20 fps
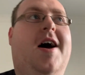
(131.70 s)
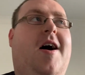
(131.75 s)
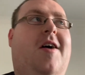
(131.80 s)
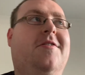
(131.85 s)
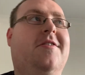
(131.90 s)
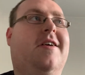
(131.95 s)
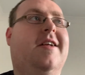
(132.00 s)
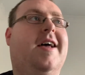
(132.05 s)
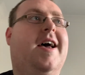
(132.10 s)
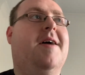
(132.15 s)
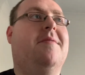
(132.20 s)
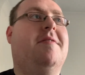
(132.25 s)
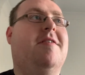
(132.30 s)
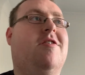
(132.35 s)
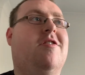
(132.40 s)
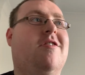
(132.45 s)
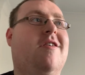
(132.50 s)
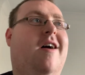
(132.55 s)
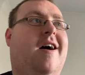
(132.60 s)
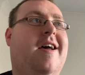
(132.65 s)
declared a bit
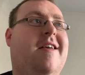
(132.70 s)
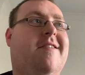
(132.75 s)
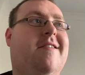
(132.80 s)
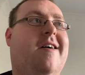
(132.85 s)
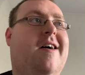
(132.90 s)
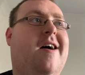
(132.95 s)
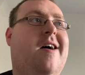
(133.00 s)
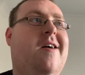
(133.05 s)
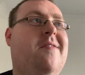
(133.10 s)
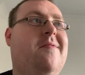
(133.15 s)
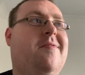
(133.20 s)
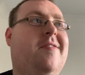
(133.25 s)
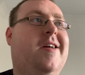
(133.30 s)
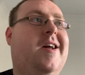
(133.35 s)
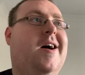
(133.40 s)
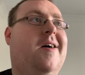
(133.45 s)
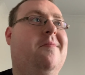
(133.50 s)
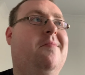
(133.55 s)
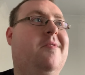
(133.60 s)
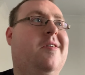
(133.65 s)
shy, so
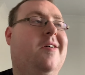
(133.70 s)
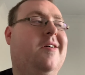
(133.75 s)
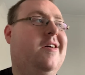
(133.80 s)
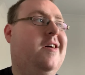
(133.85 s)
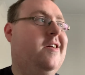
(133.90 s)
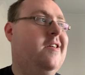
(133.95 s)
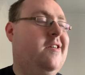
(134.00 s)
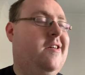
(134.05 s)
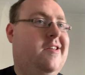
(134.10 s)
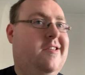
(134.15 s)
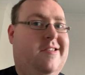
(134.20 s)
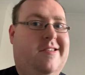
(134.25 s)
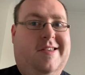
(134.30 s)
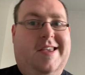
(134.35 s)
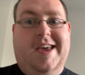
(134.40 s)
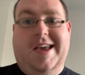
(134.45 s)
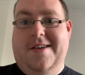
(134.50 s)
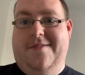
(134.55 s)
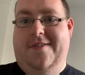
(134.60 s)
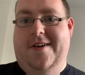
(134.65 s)
hopefully I'm not gonna
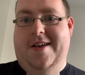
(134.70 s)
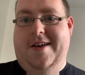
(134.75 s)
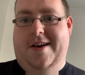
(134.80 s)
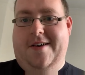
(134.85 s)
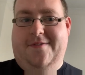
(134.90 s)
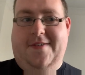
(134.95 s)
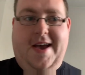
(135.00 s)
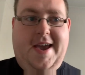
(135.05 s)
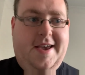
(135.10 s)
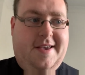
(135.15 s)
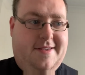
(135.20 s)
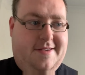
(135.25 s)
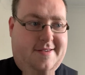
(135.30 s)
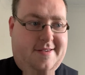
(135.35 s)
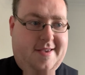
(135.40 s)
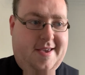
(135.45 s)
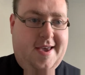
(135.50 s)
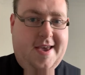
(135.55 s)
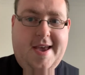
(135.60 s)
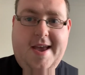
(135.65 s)
see her face.